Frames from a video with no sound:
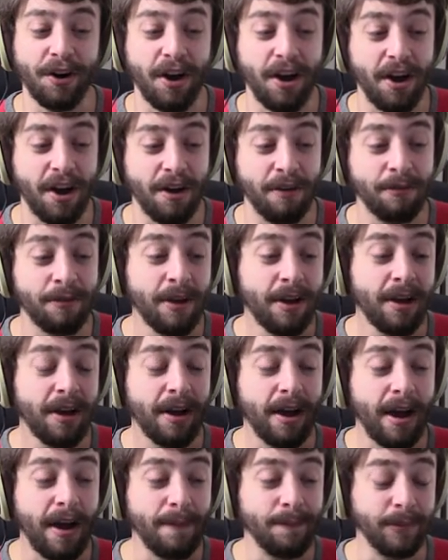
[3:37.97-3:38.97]
of
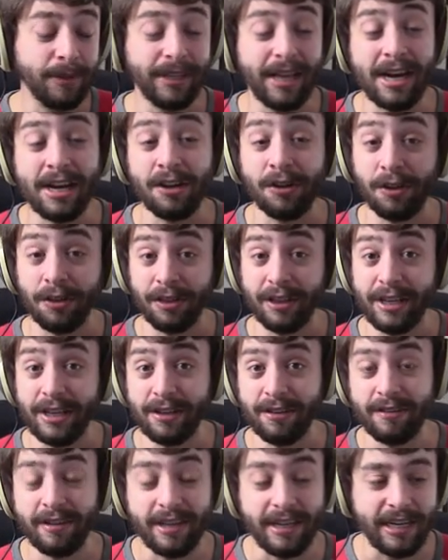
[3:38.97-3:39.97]
uh, Millennial the
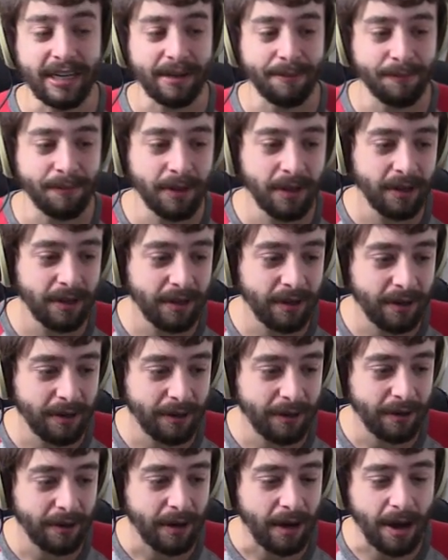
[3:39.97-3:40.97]
team. Um,
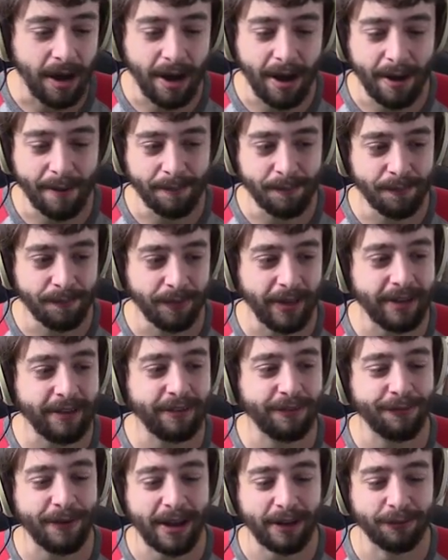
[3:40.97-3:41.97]
this is um,
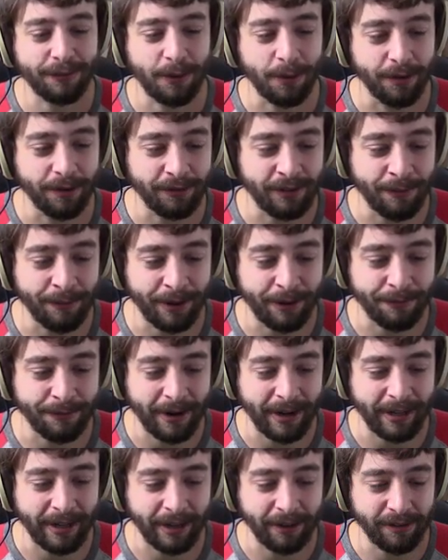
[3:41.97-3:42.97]
let's fast forward to see if we can
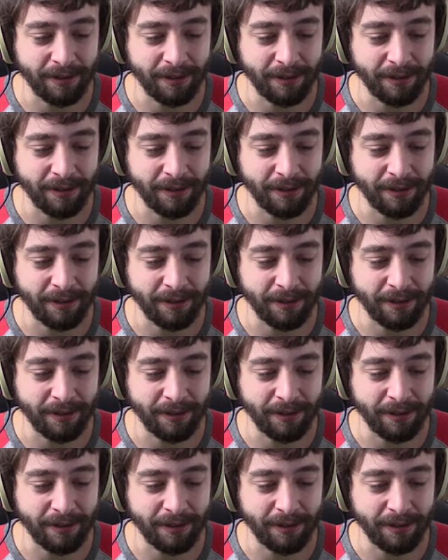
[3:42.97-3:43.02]
find like